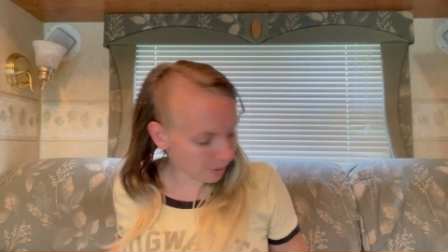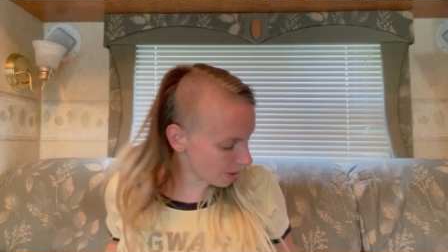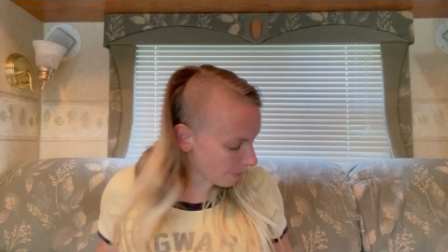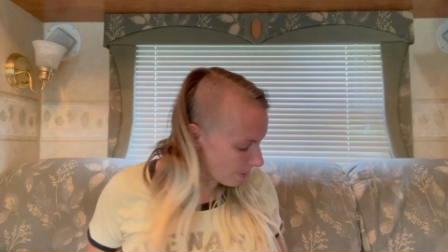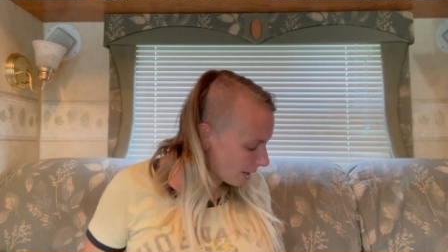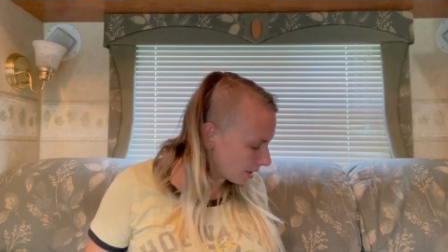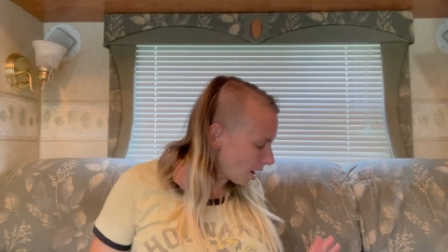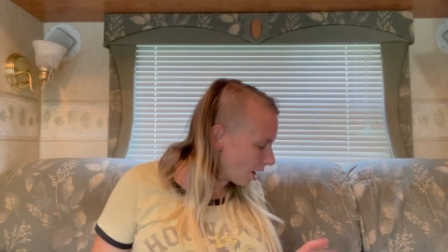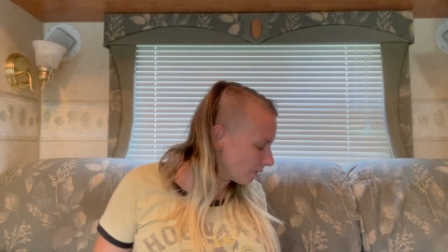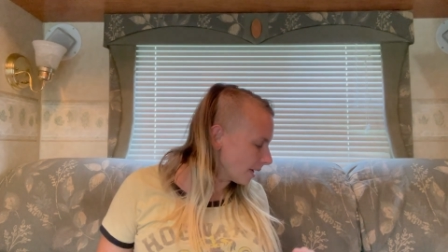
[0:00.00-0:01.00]
put that back.
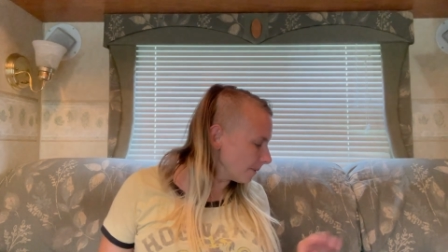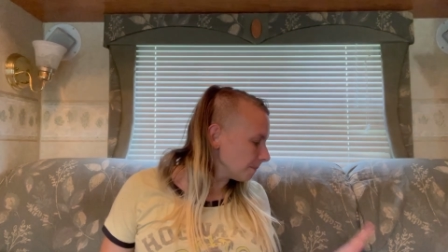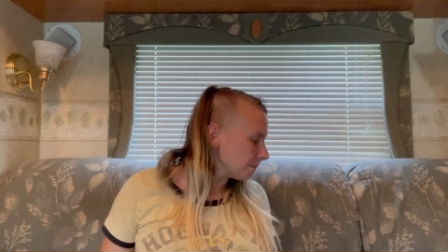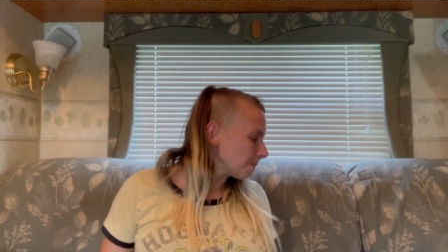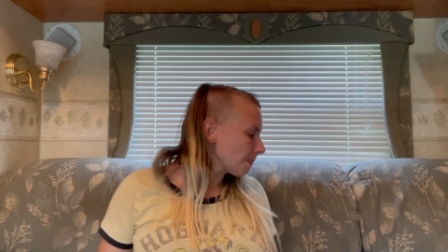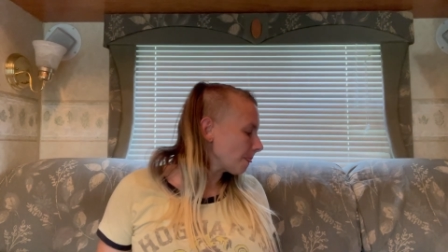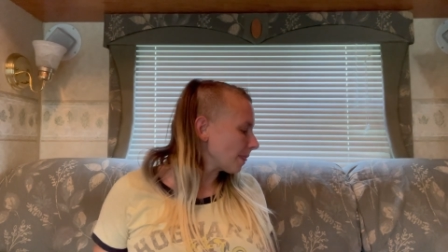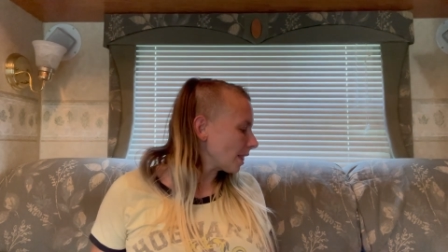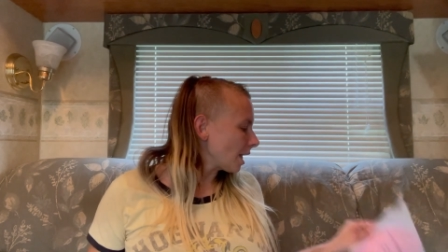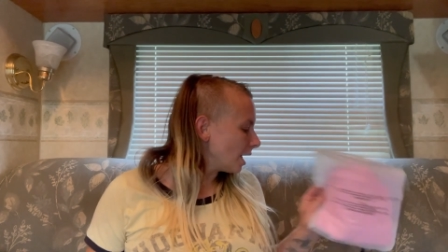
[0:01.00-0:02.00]
All right,
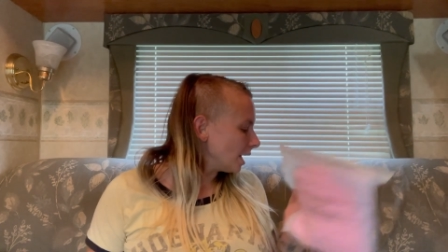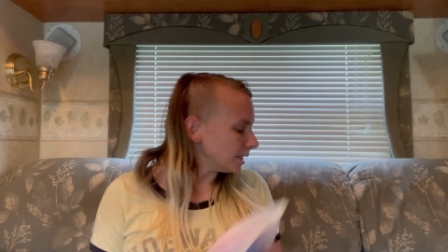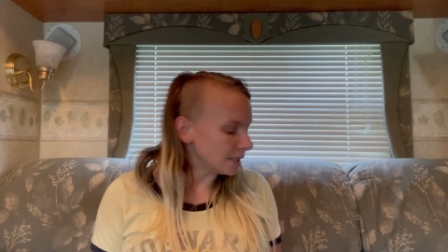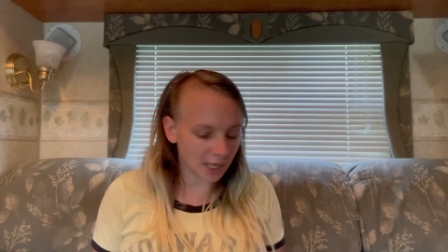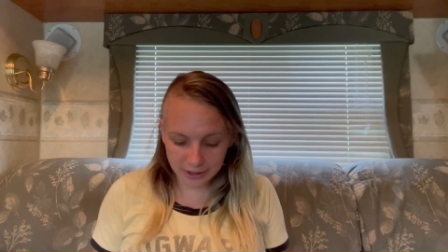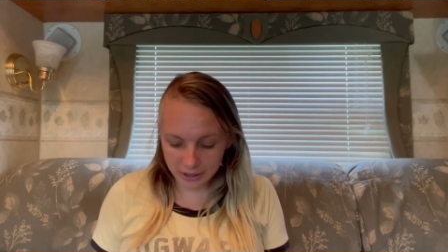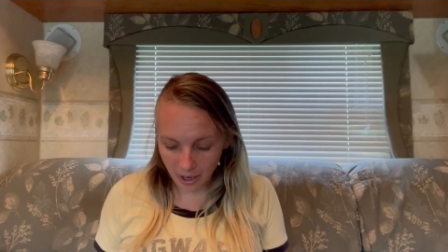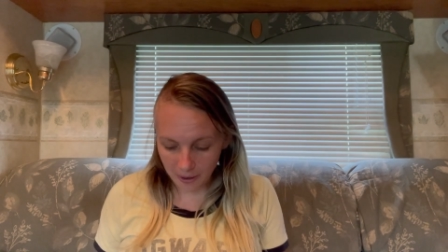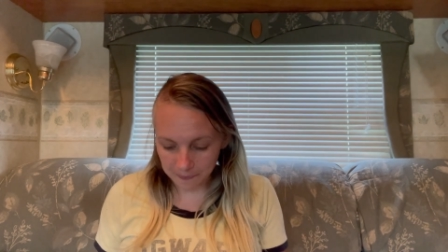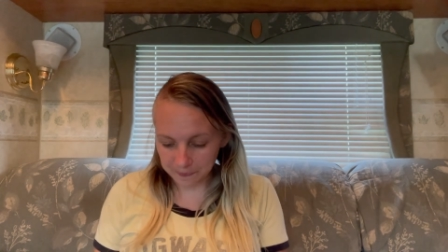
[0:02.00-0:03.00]
Next
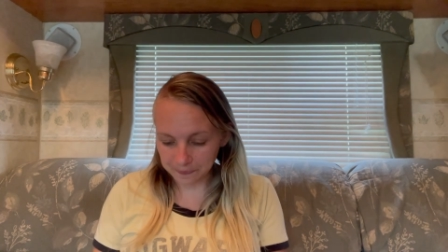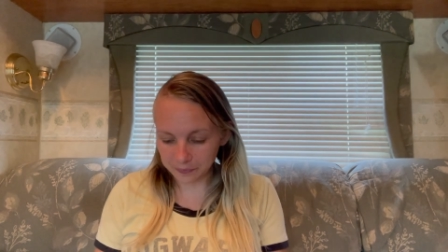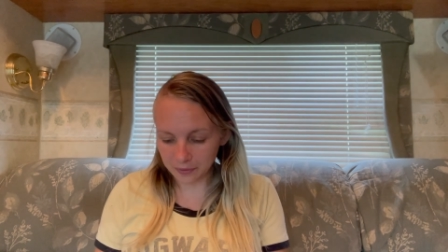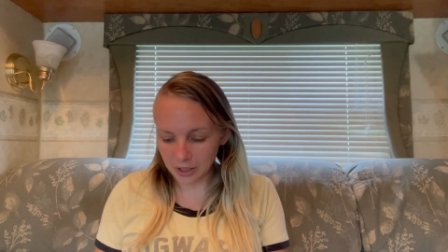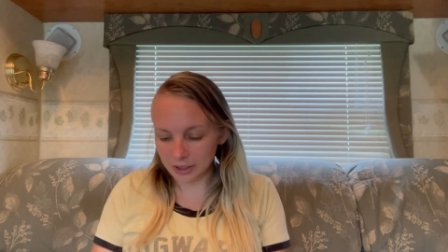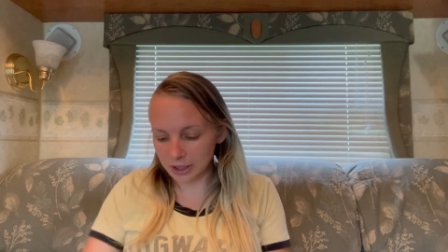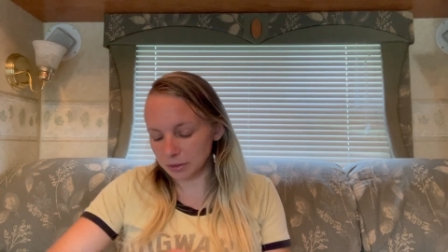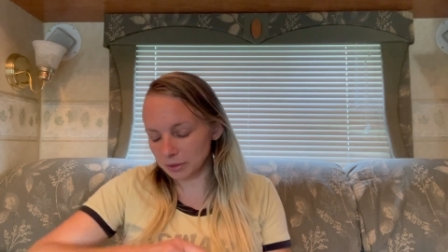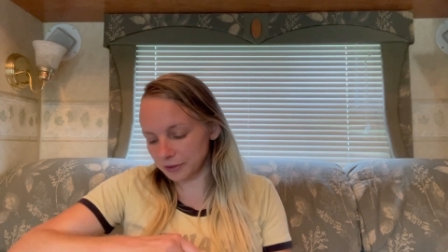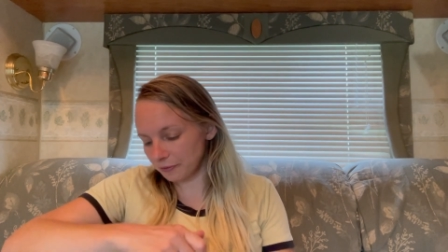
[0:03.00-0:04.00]
up, this
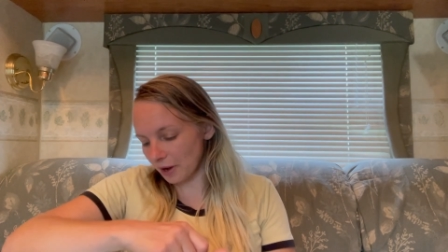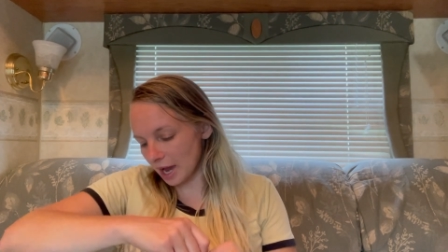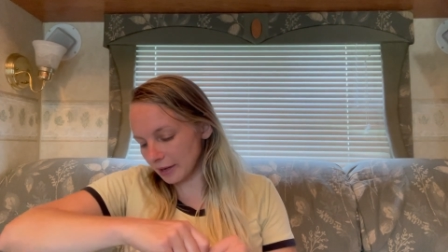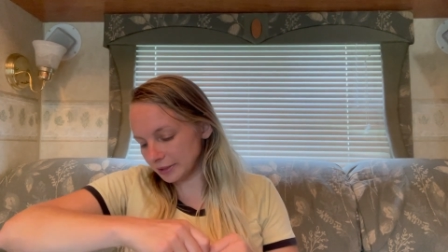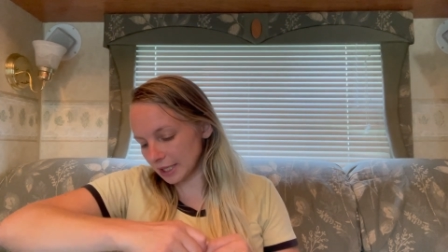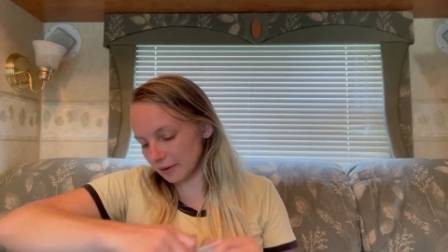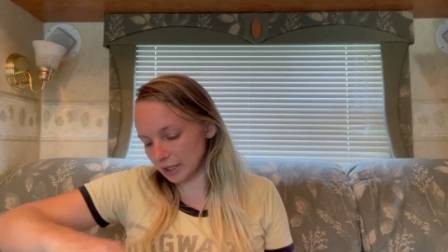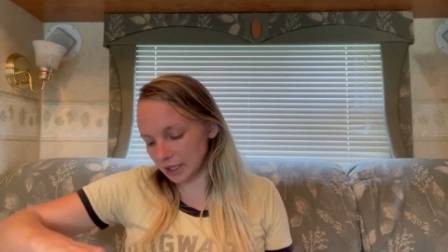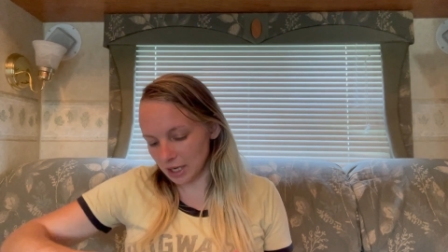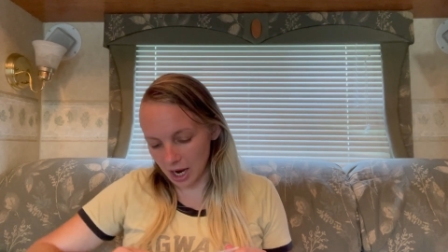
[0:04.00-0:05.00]
was five
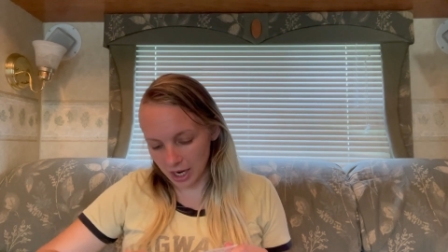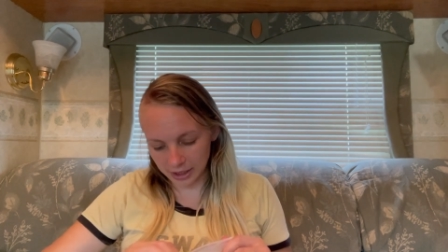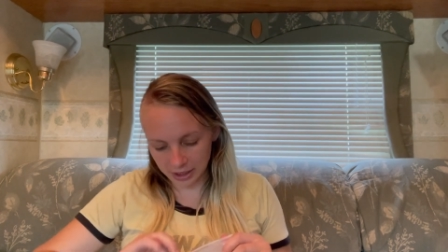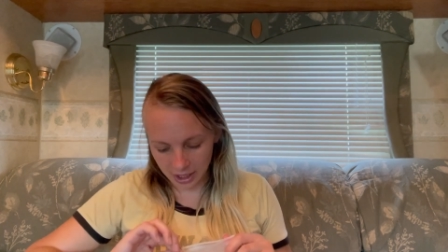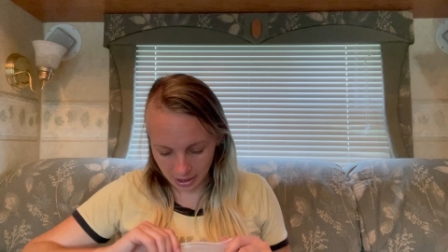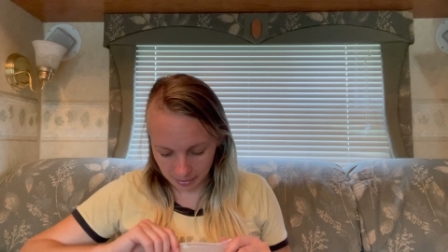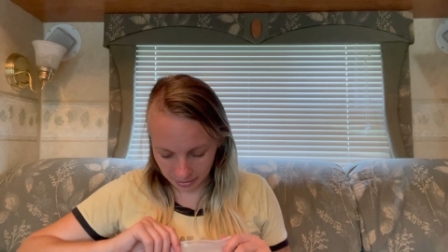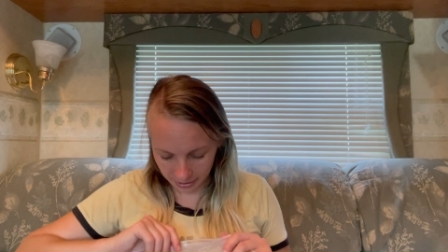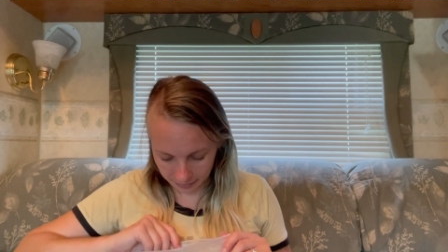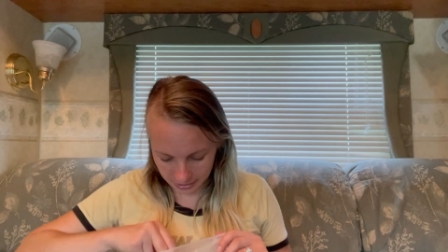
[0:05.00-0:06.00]
seventy nine, and I
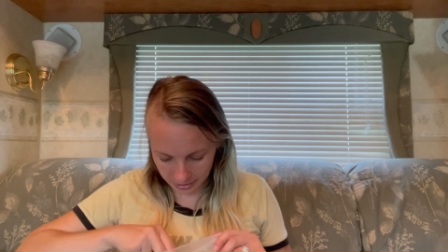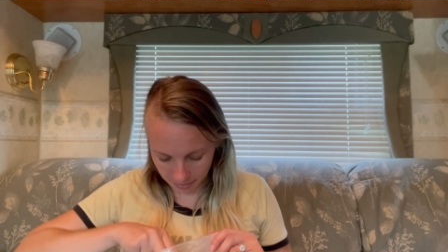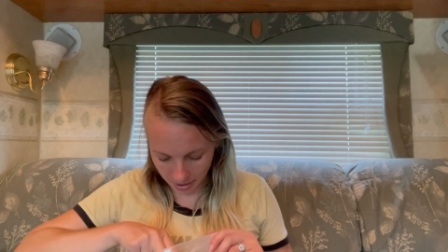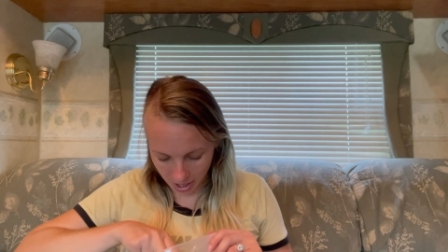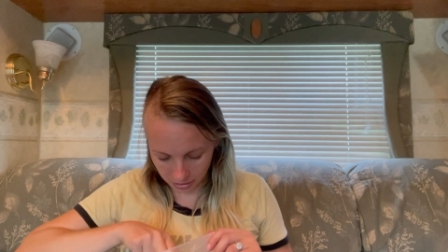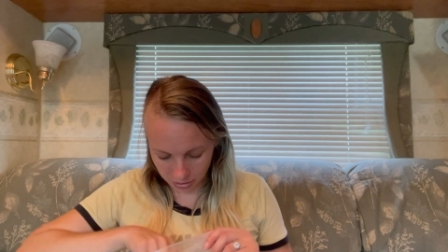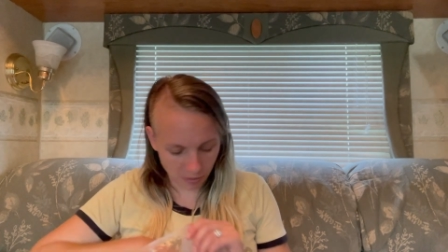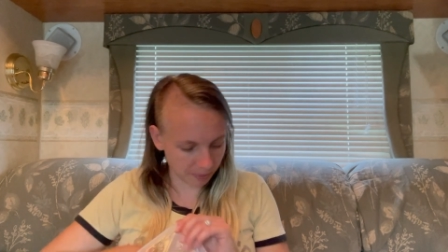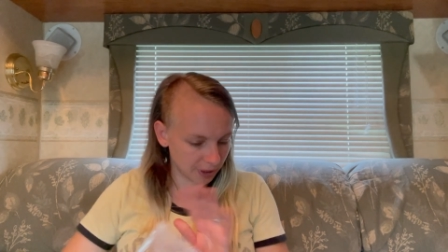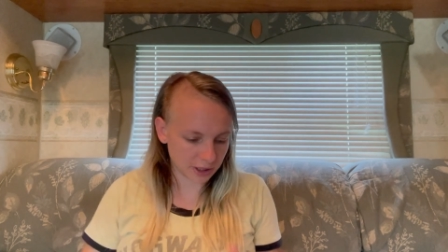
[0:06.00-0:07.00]
believe this is a pack. Nope,
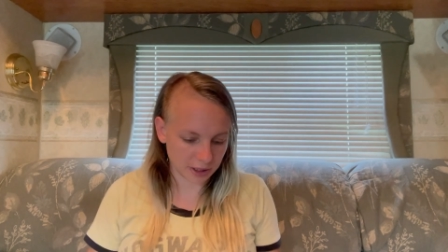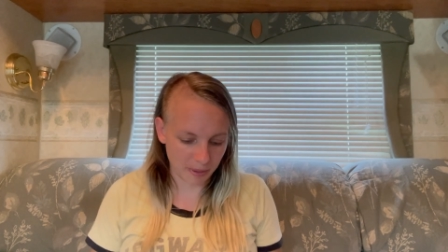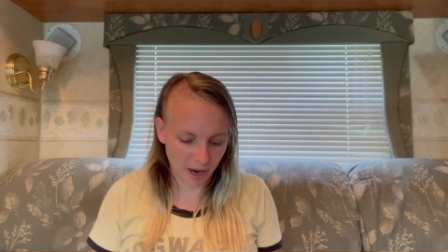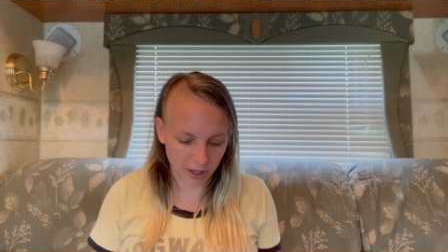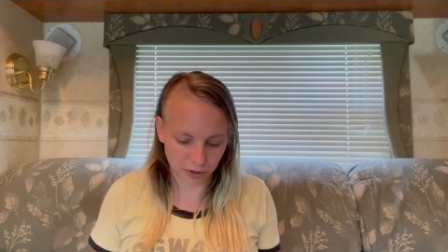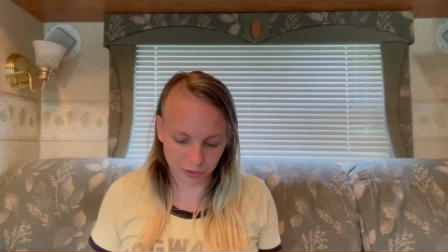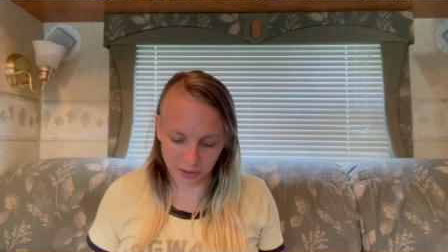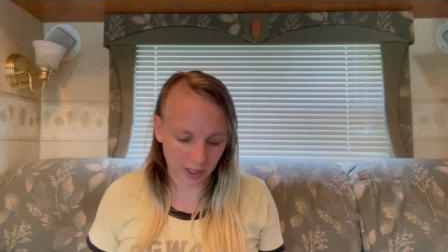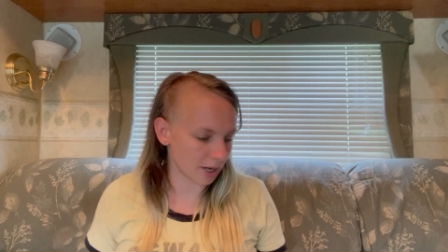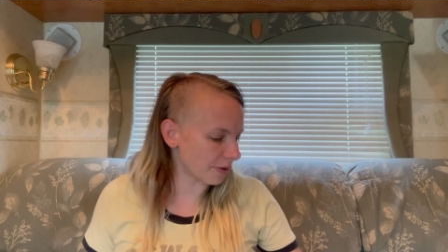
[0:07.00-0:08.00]
this is a pack of
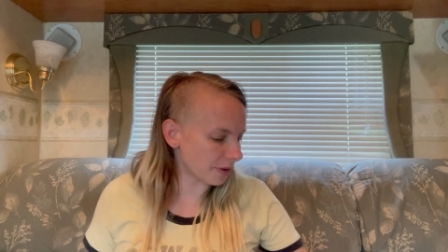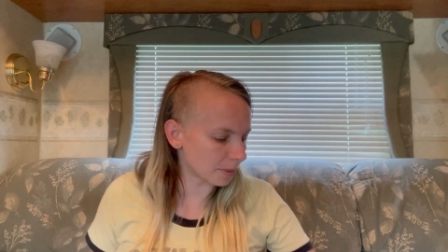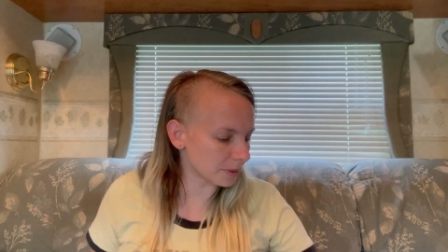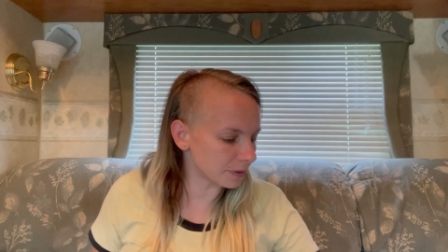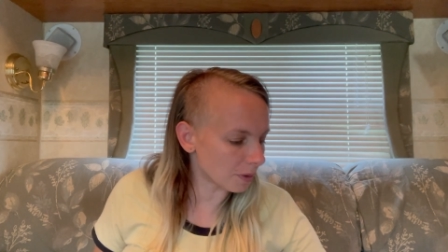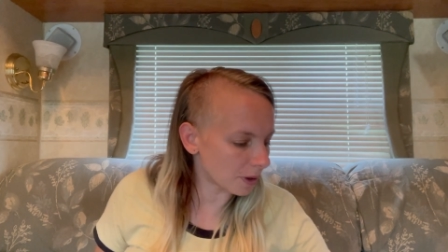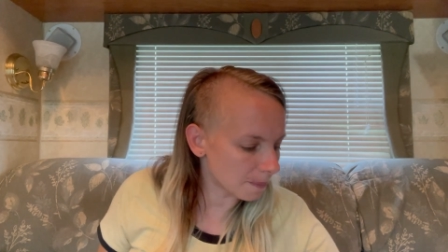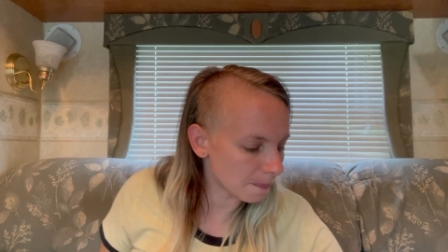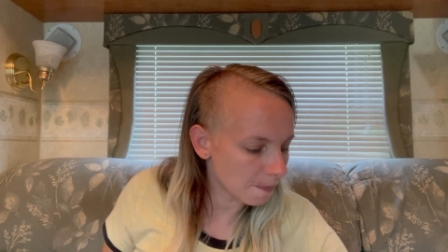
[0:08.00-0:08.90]
three. I thought it was four.